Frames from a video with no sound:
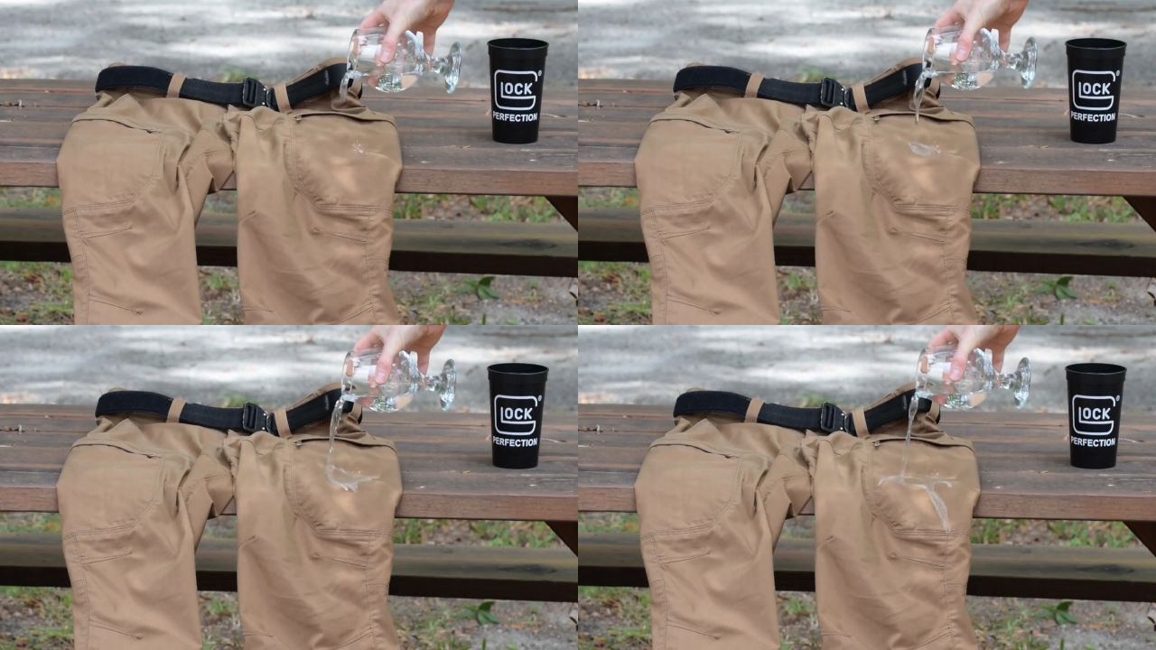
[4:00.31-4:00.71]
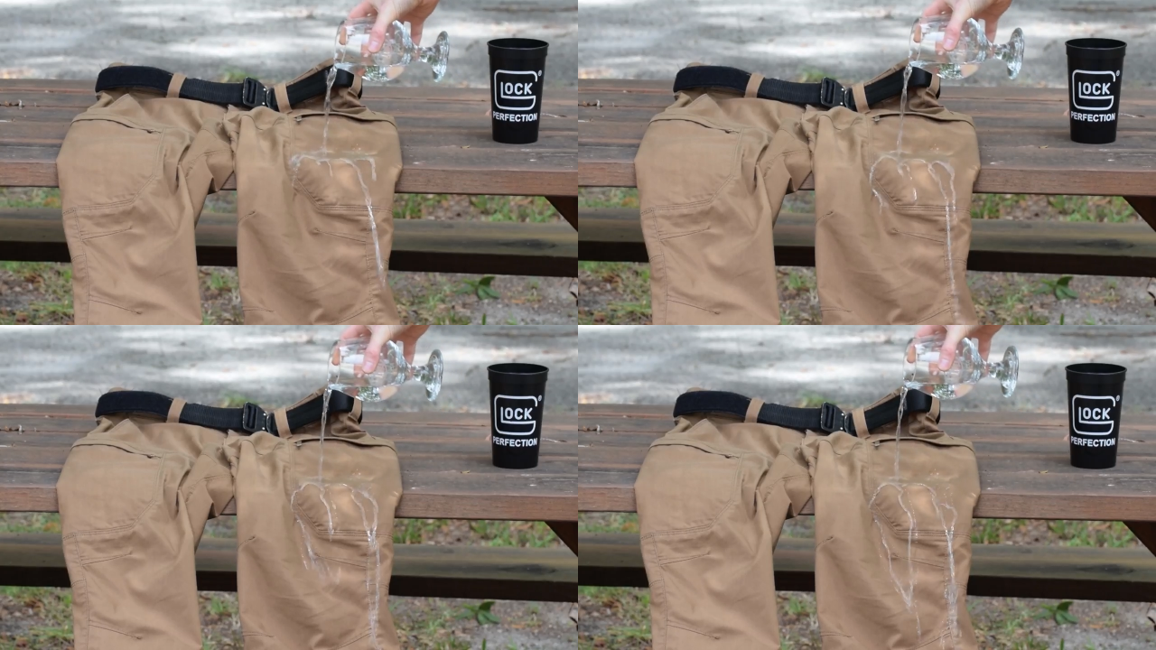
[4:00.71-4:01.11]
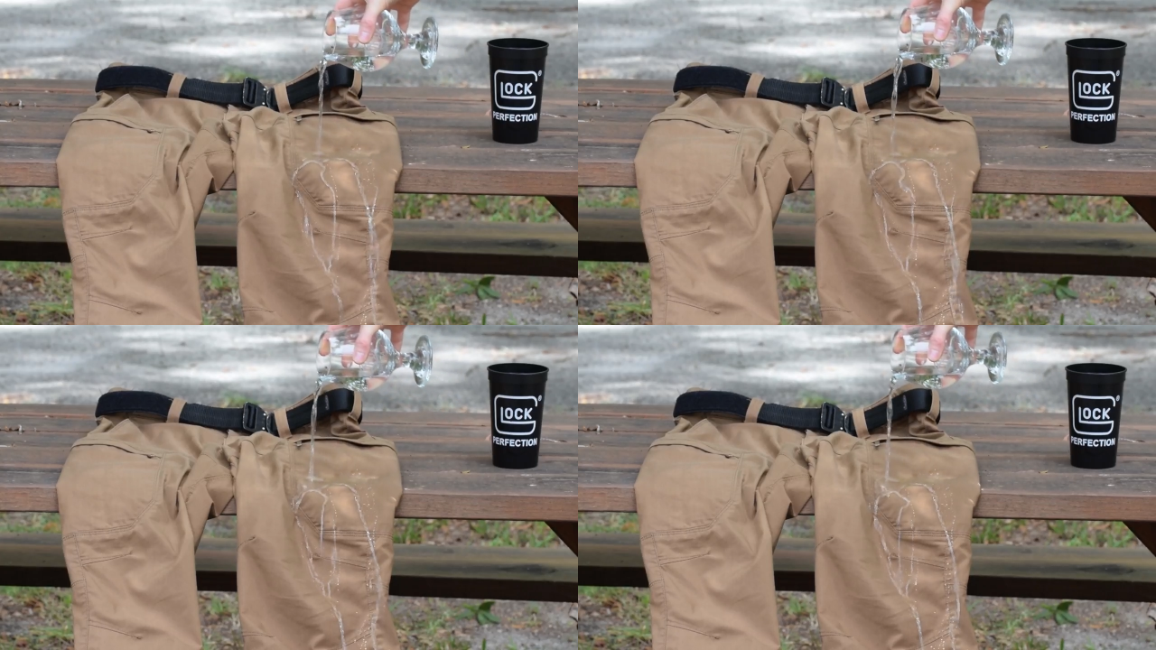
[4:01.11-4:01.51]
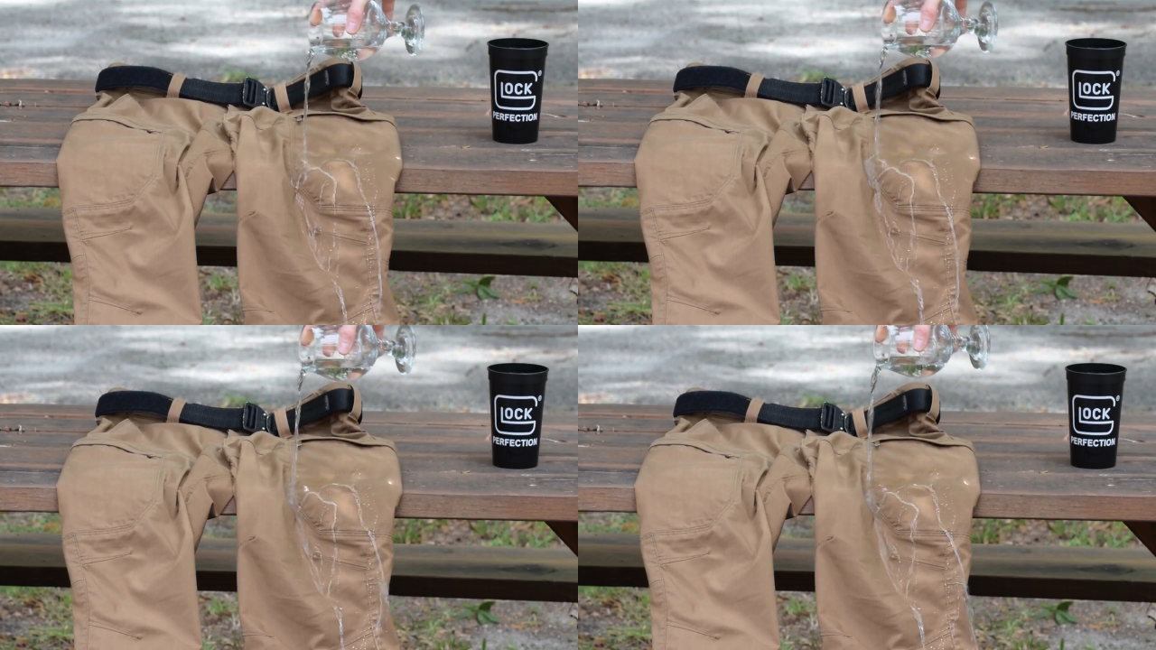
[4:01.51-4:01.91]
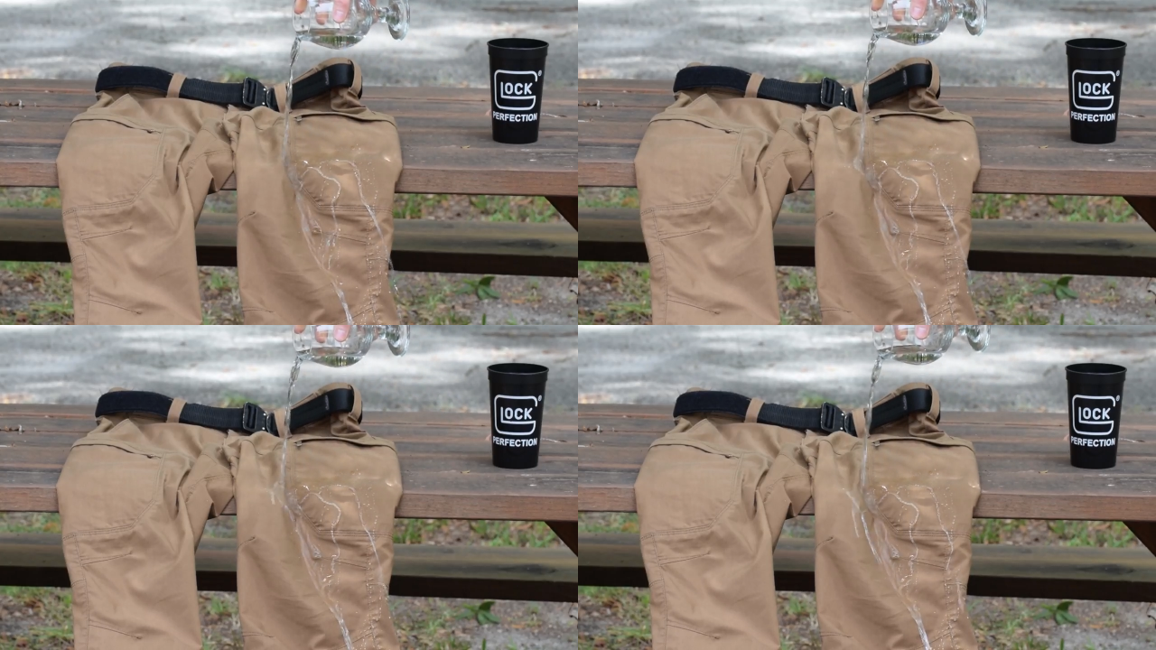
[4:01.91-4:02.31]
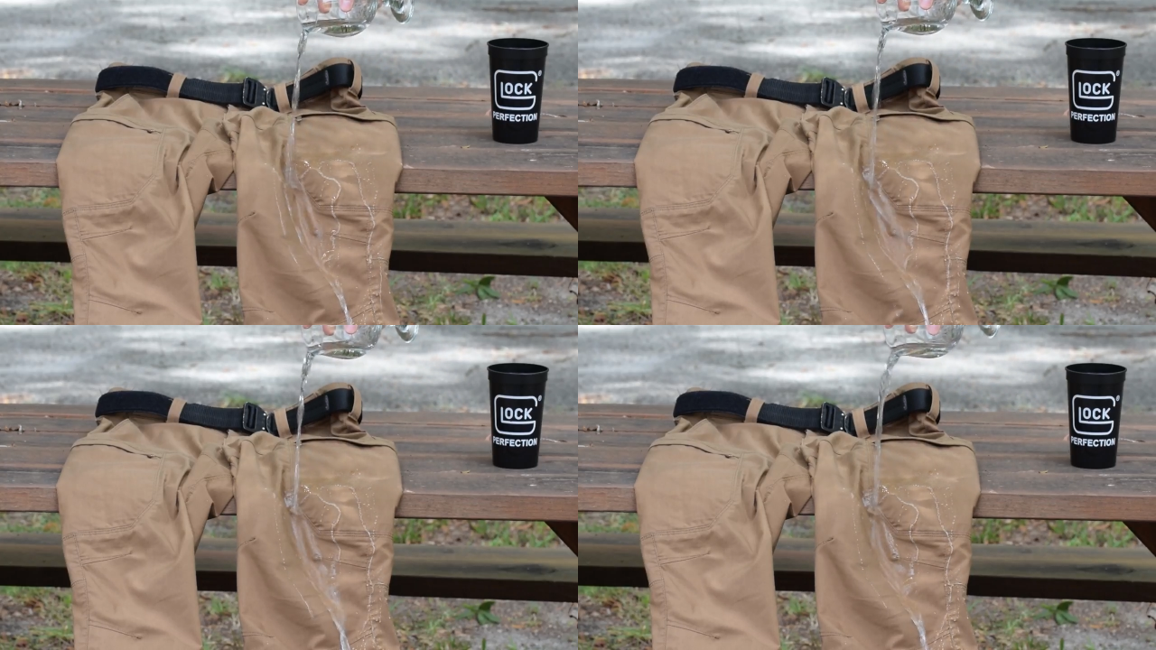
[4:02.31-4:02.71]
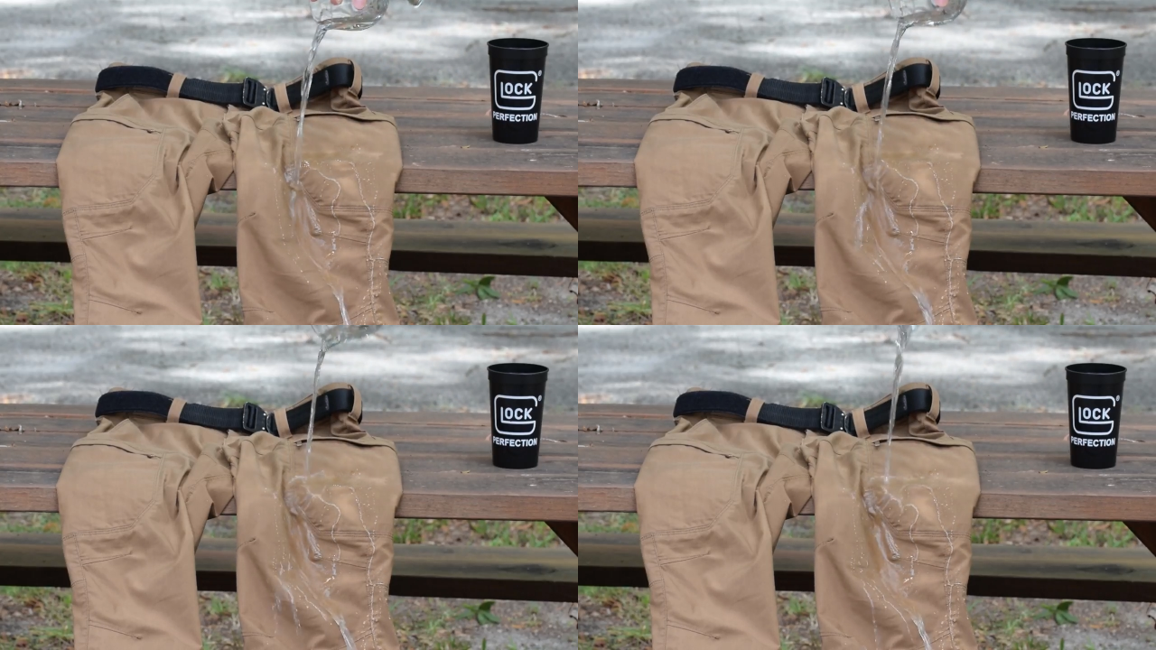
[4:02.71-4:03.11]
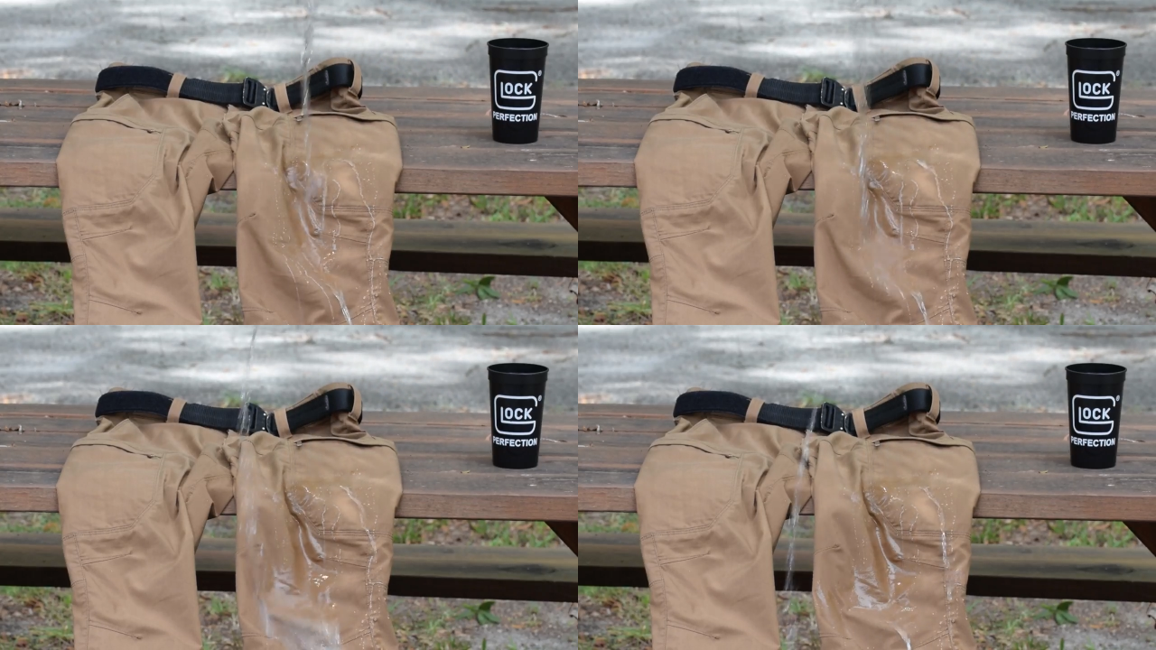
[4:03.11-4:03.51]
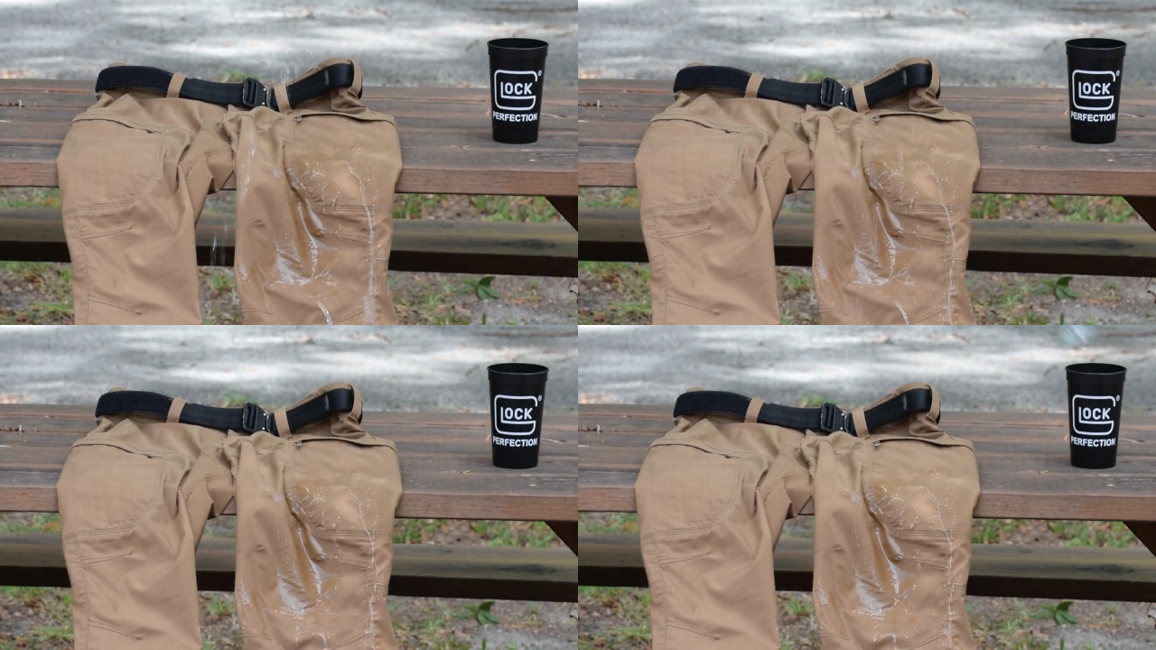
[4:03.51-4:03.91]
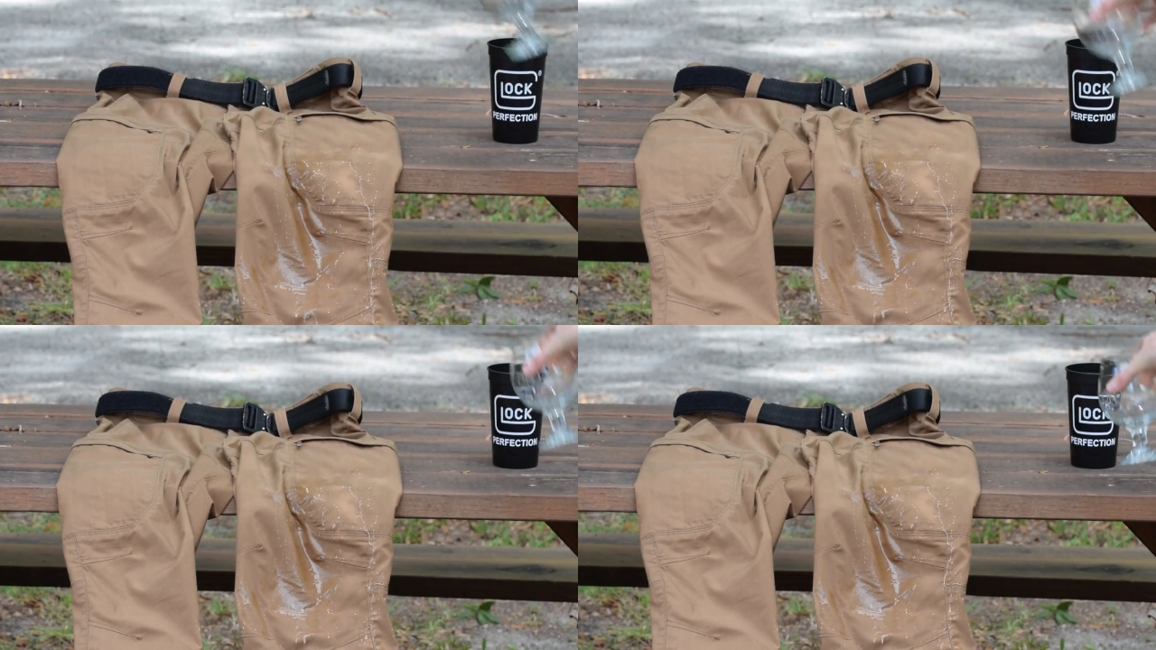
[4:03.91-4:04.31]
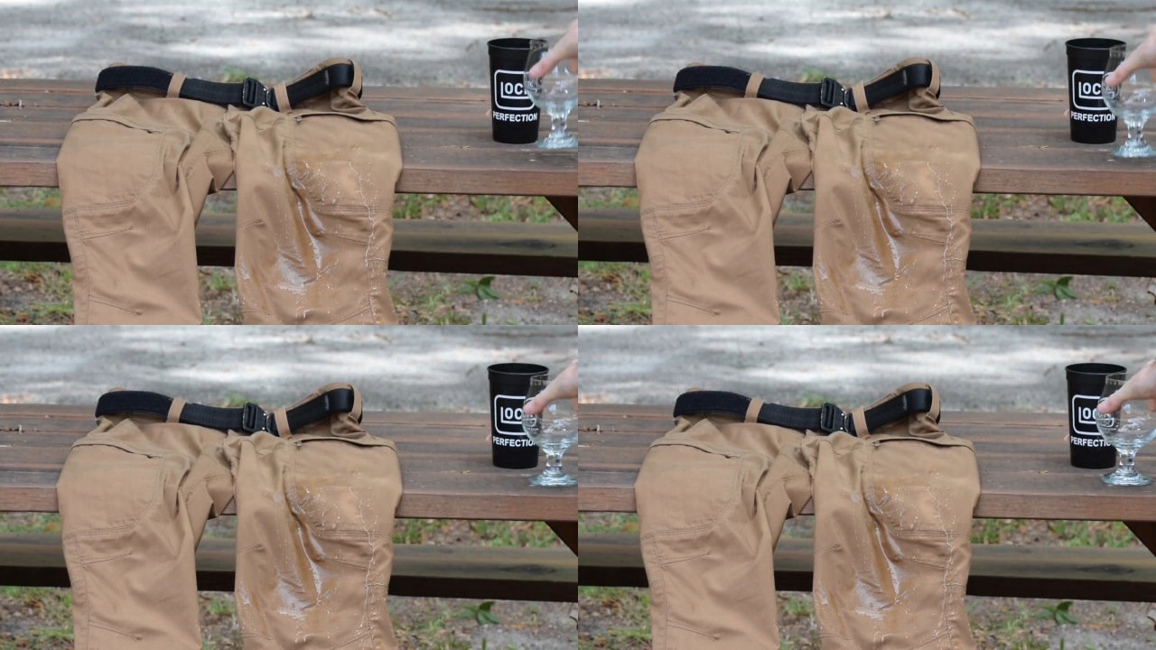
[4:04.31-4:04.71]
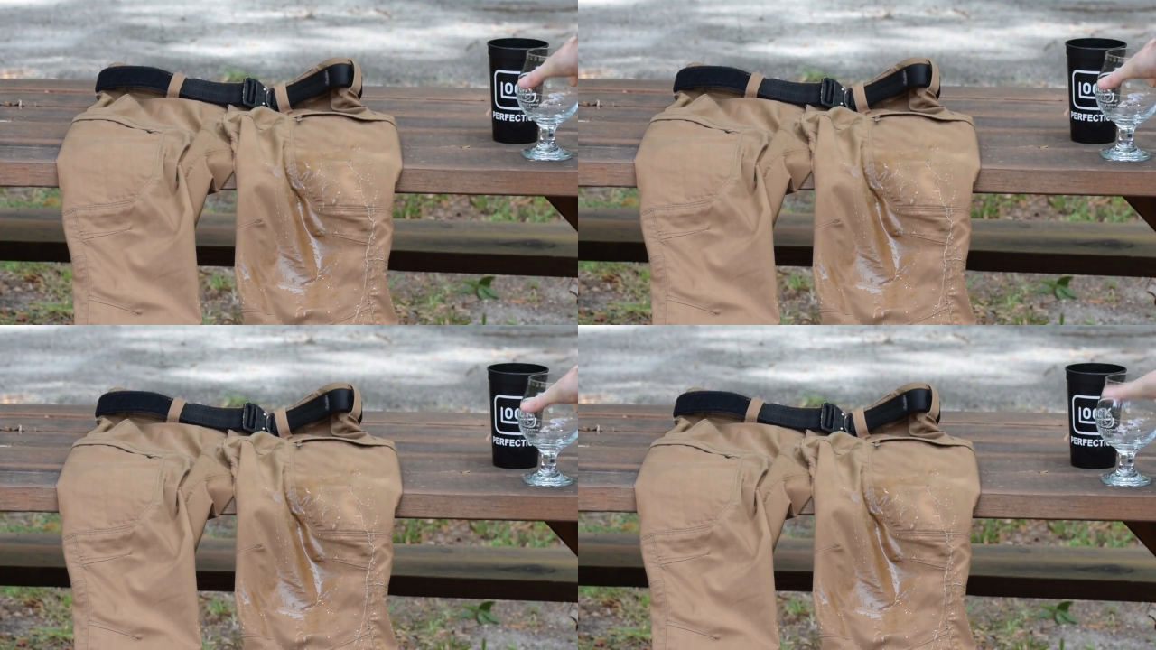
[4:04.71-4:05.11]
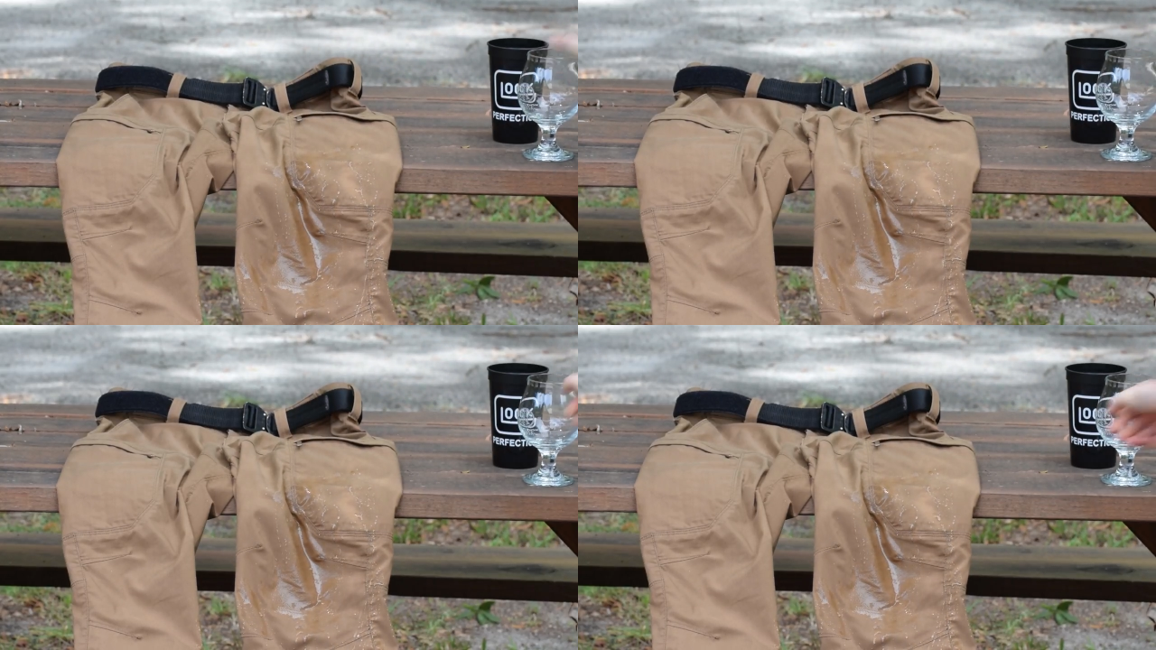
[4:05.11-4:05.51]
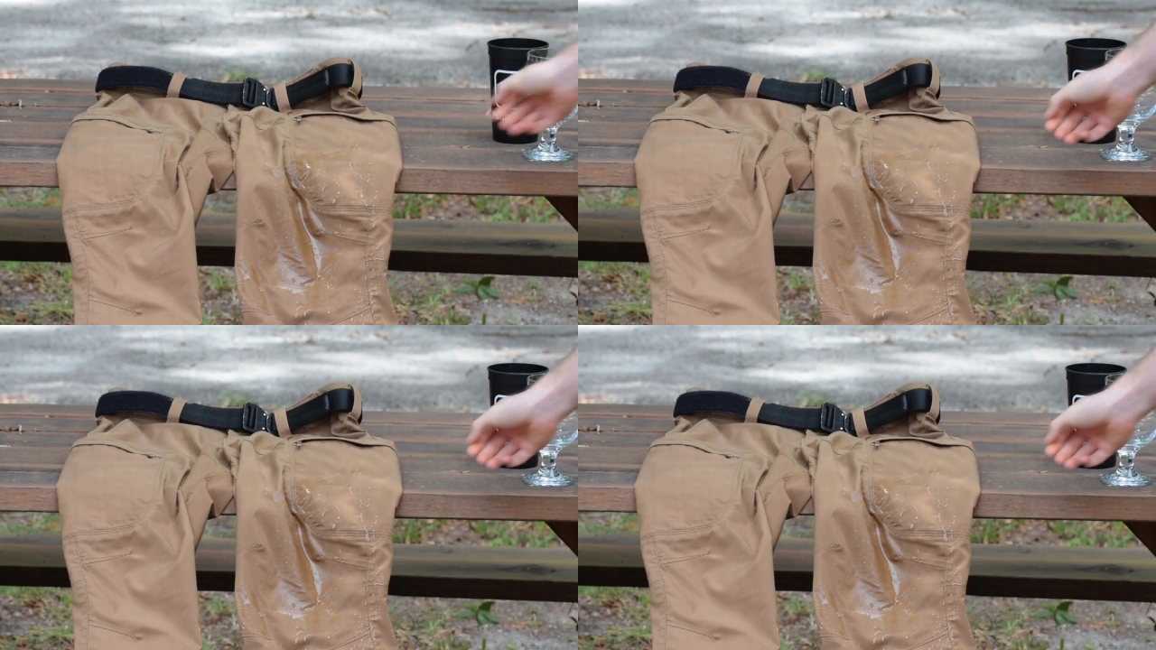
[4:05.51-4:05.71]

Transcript: No face is visible, so there are no lips to read.